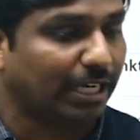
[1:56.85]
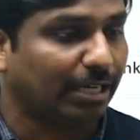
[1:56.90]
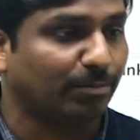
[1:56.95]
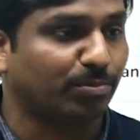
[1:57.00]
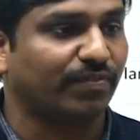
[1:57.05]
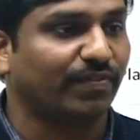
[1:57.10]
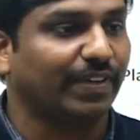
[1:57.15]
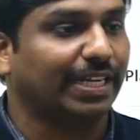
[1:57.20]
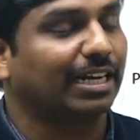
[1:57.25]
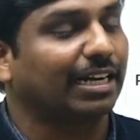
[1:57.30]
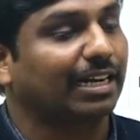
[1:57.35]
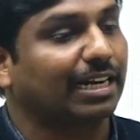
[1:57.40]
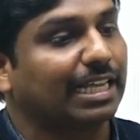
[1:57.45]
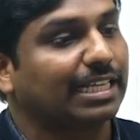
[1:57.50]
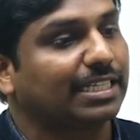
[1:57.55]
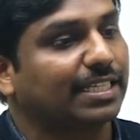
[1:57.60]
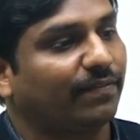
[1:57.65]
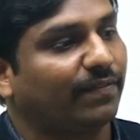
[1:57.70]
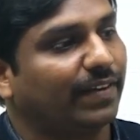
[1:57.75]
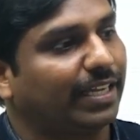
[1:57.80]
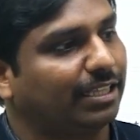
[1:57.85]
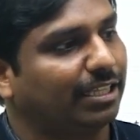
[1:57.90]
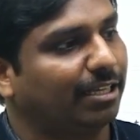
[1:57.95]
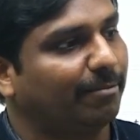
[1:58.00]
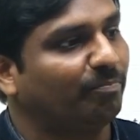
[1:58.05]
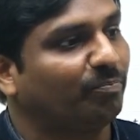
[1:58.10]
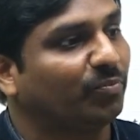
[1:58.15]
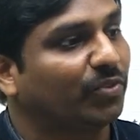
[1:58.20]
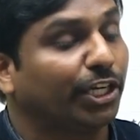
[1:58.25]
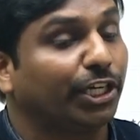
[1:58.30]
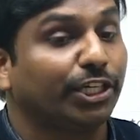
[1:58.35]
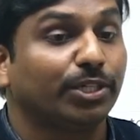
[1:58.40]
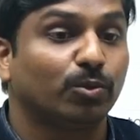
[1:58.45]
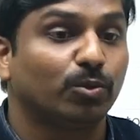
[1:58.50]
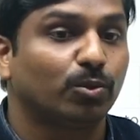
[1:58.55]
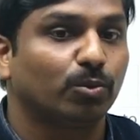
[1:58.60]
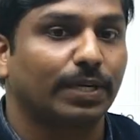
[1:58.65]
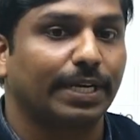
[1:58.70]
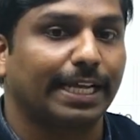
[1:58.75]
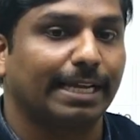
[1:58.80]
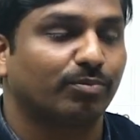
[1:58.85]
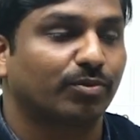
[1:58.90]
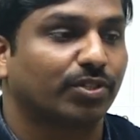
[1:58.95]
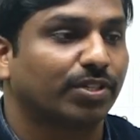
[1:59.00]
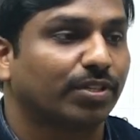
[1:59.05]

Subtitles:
We can classify them into two types.